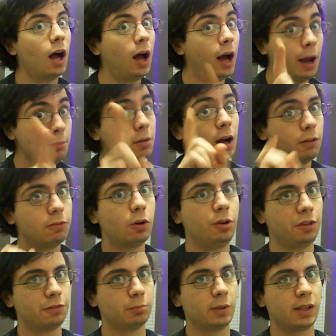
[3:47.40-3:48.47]
I'm not
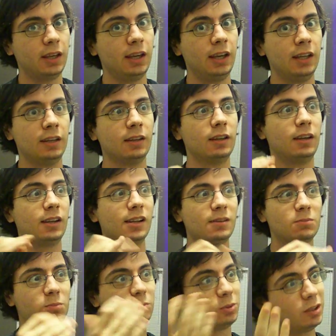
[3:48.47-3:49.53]
voting for McCain, and I
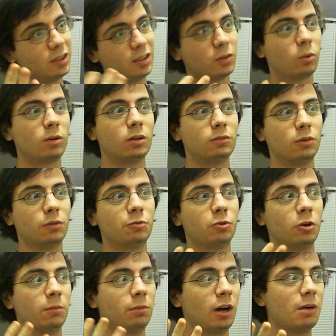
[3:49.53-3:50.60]
really don't want to vote for
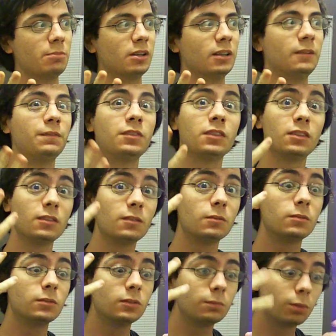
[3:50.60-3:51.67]
Obama.
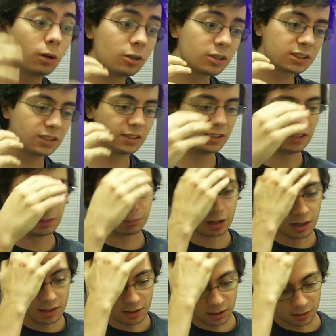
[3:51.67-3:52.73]
Personally, I'm
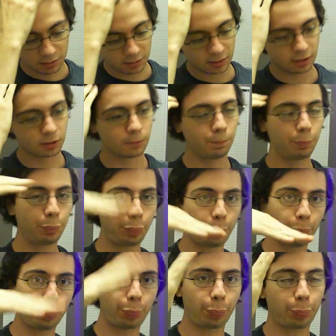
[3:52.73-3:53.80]
kind of on a little,
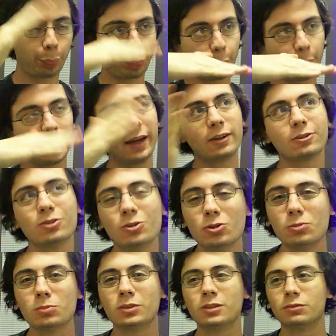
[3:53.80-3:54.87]
I don't know who
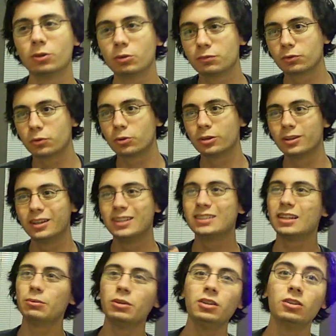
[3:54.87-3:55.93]
I'm going to vote for. It's
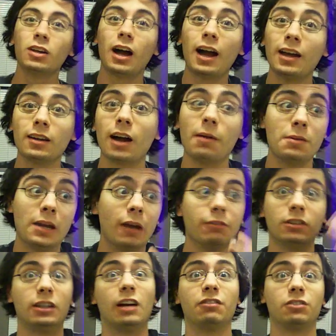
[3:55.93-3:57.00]
not really, I'm
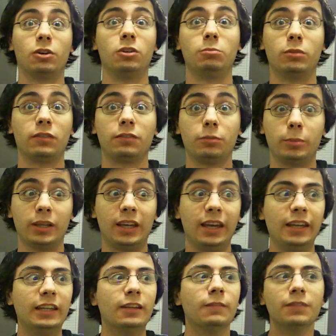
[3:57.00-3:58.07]
definitely not voting for
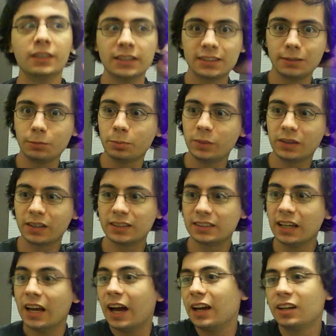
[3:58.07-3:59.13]
McCain, simply because
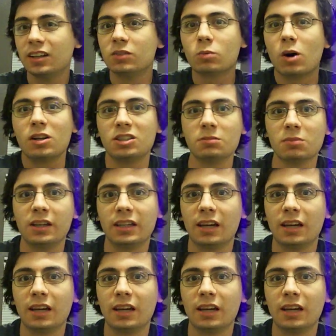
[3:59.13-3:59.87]
I couldn't watch him, like,